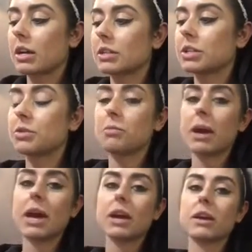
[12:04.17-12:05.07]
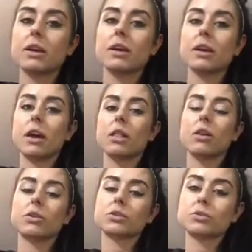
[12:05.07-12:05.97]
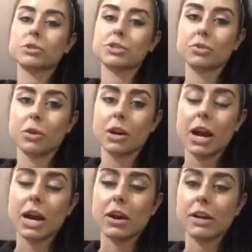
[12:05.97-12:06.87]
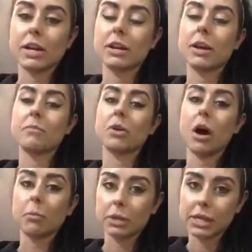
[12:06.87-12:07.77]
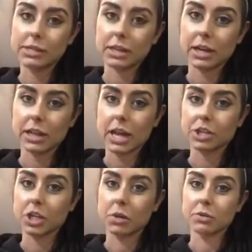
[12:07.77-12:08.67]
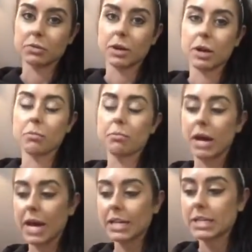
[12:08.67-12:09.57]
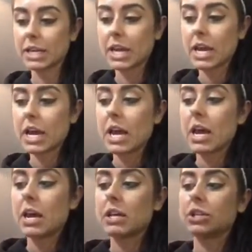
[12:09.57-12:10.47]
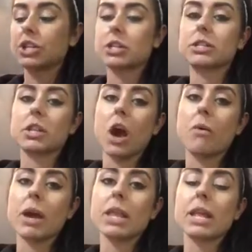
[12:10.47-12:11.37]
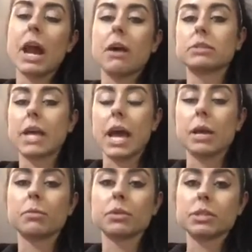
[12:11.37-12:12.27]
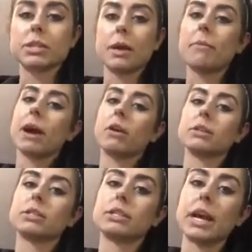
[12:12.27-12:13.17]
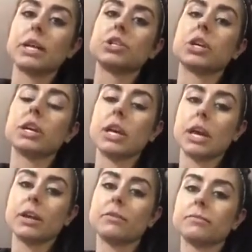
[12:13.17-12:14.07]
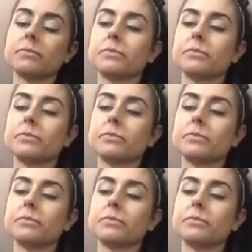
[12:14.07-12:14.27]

to make a long story short, I ended up not placing in that show as well, but just knowing that I was able to step back on stage again